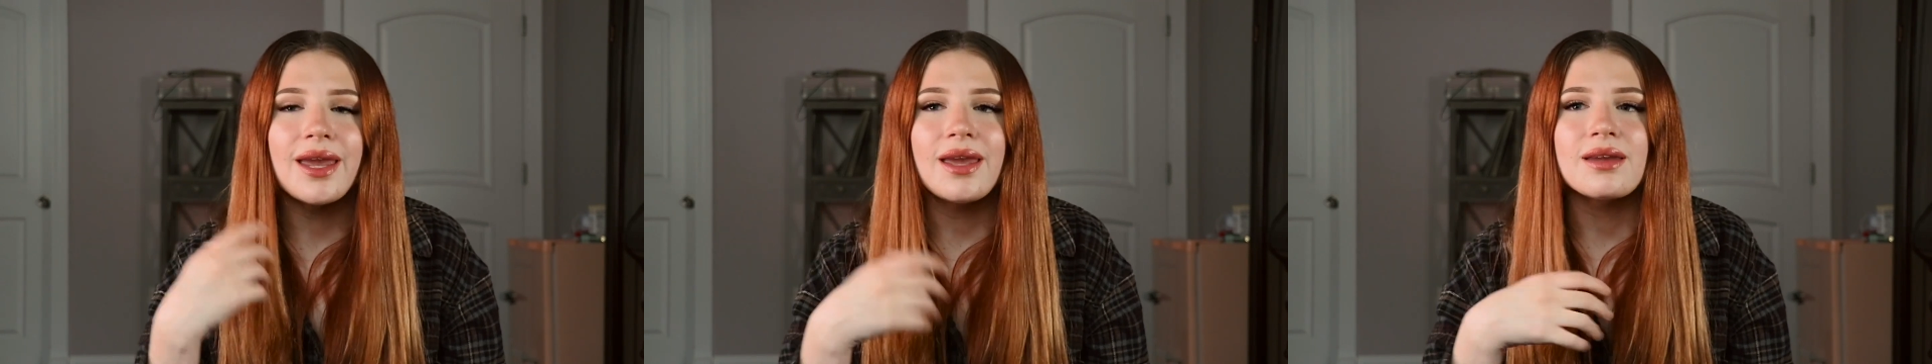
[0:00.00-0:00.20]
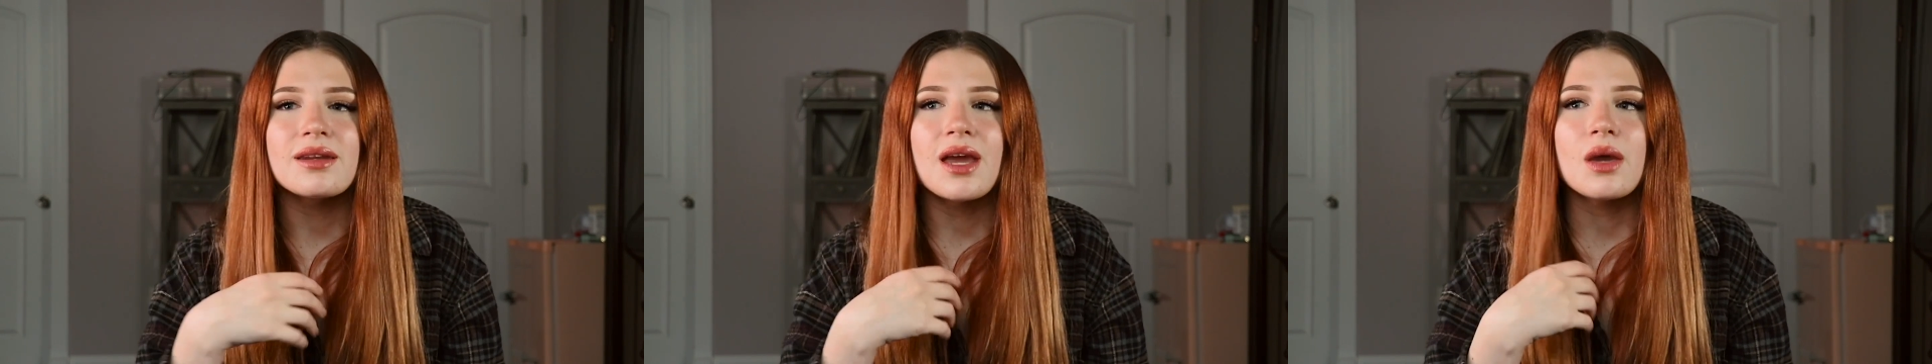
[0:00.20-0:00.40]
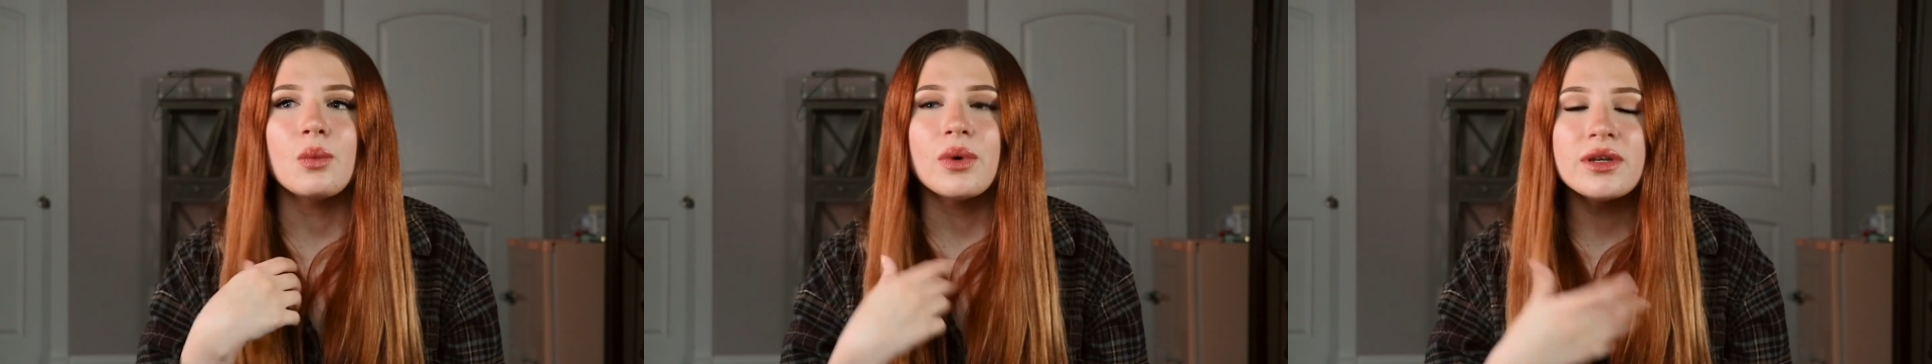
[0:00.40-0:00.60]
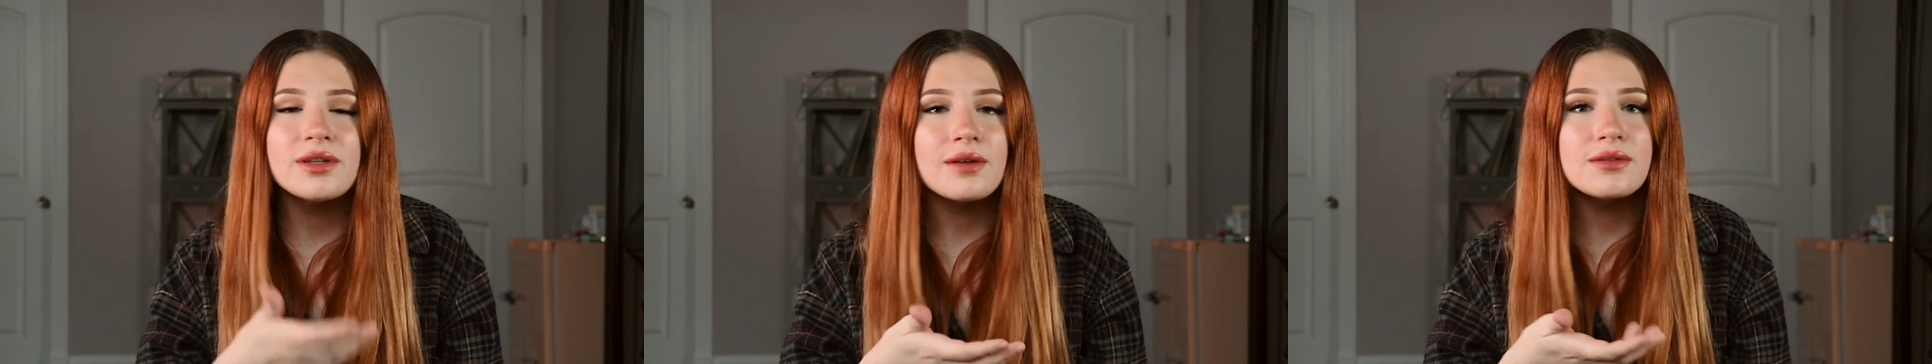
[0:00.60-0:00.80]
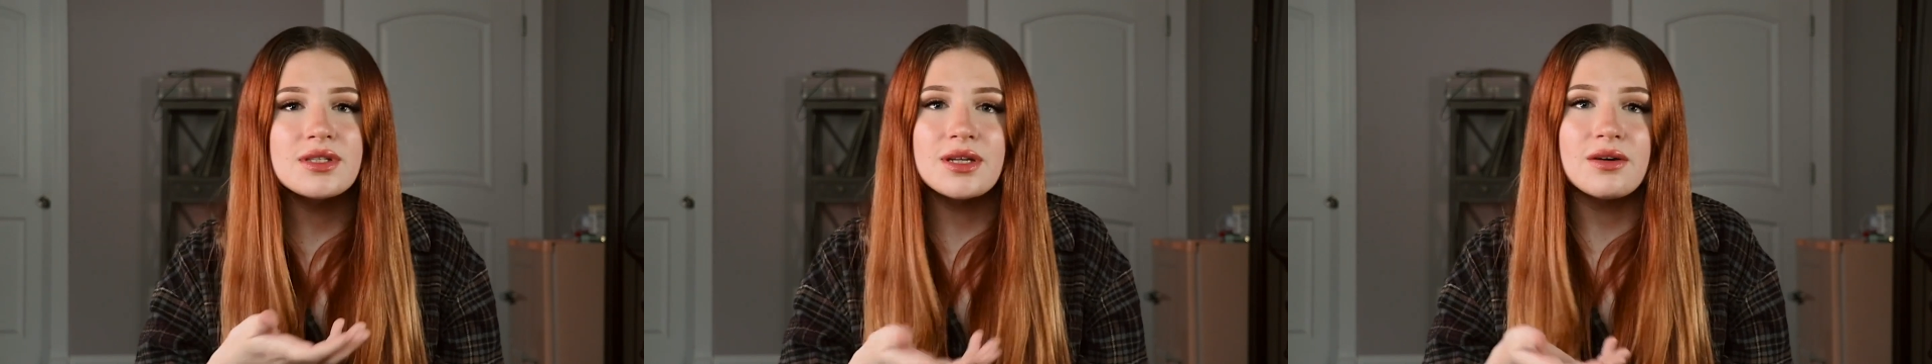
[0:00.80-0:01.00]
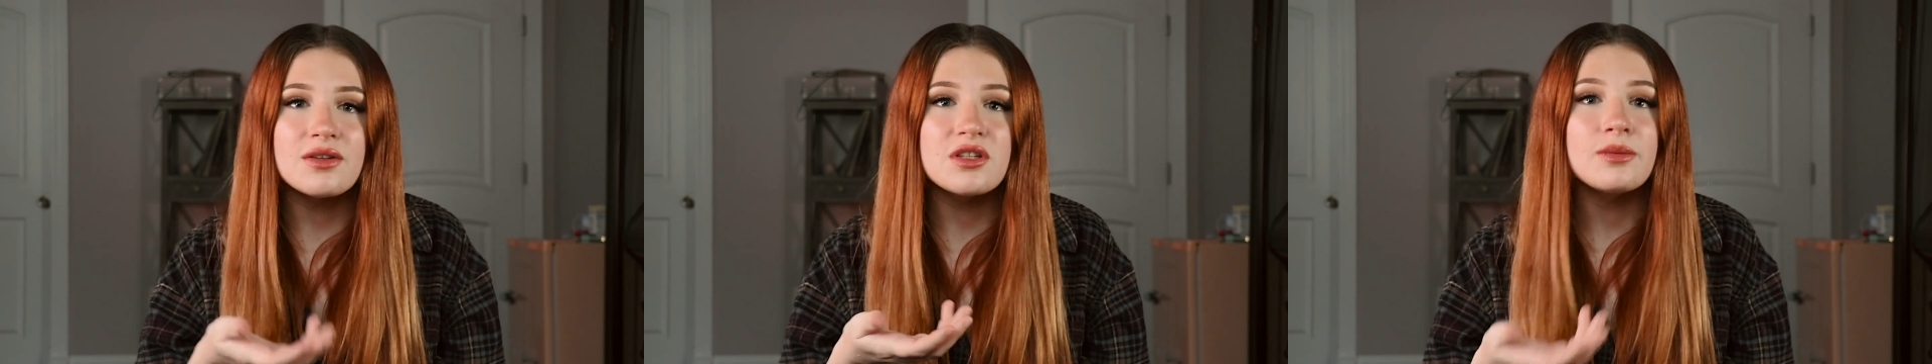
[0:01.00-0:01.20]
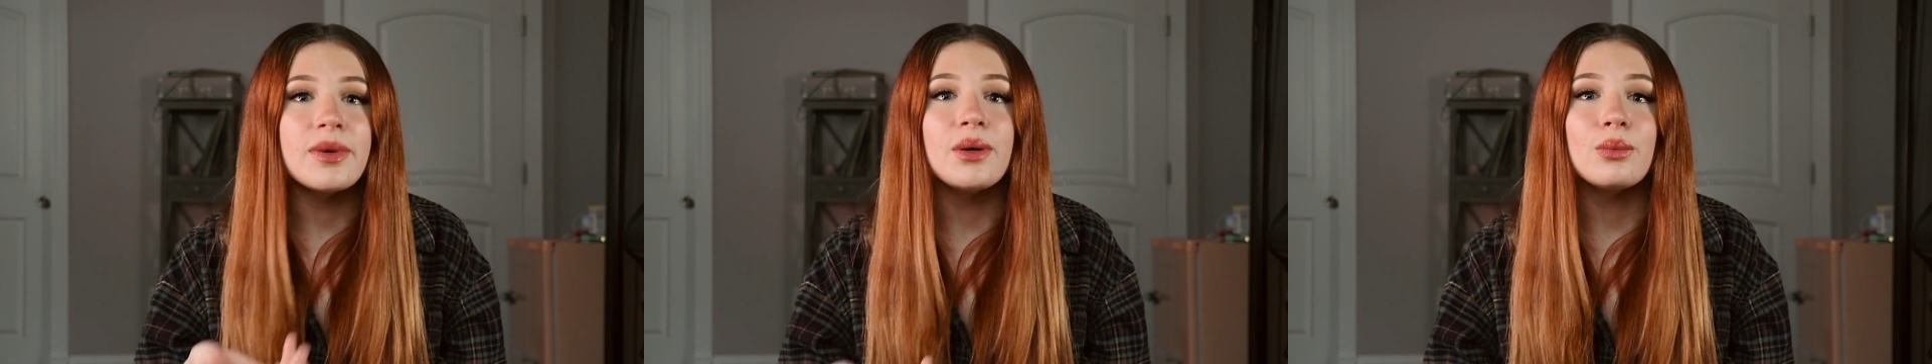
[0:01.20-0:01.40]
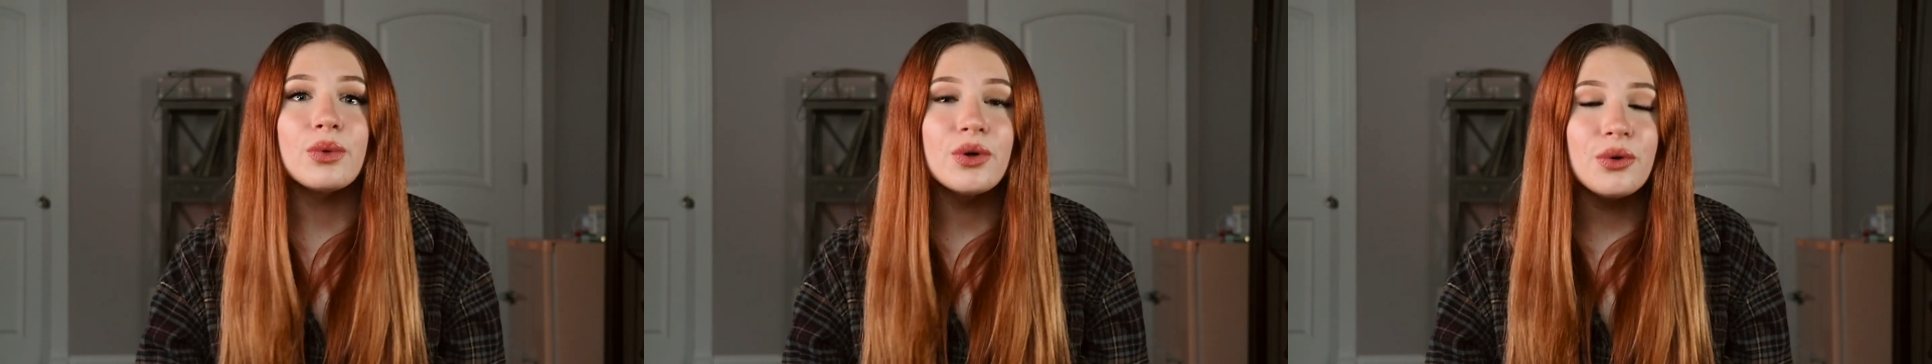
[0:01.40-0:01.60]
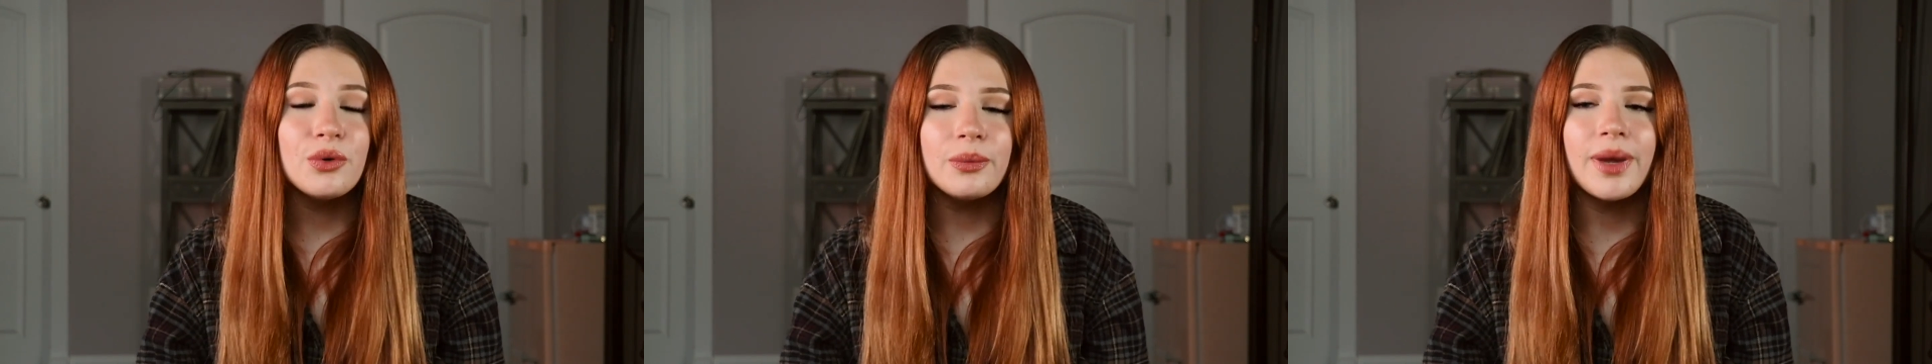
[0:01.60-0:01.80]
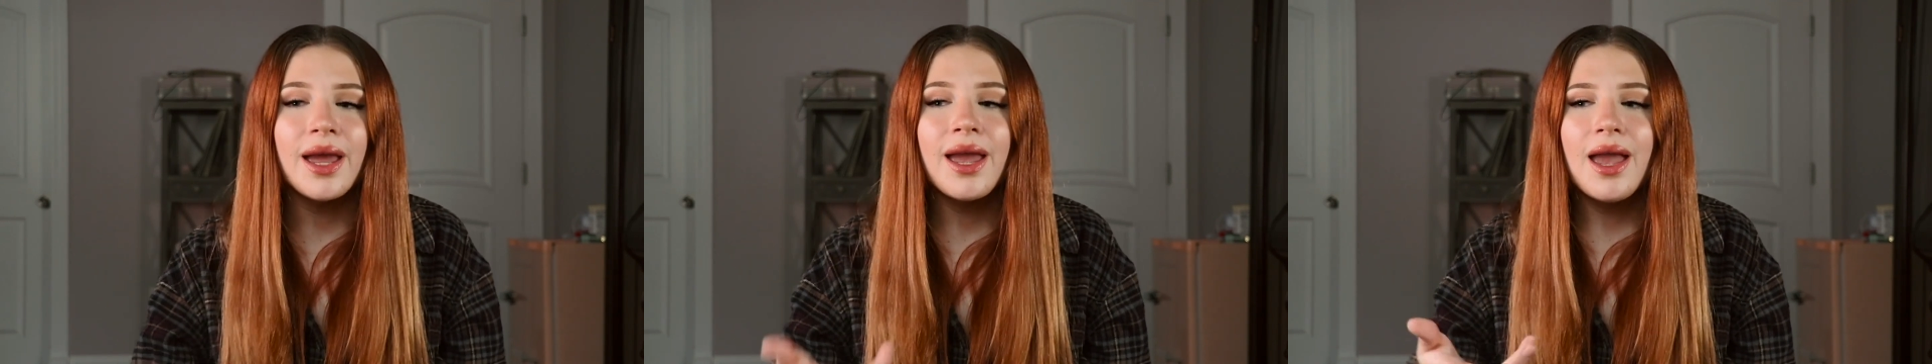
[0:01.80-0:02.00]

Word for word: And I went downstairs to my room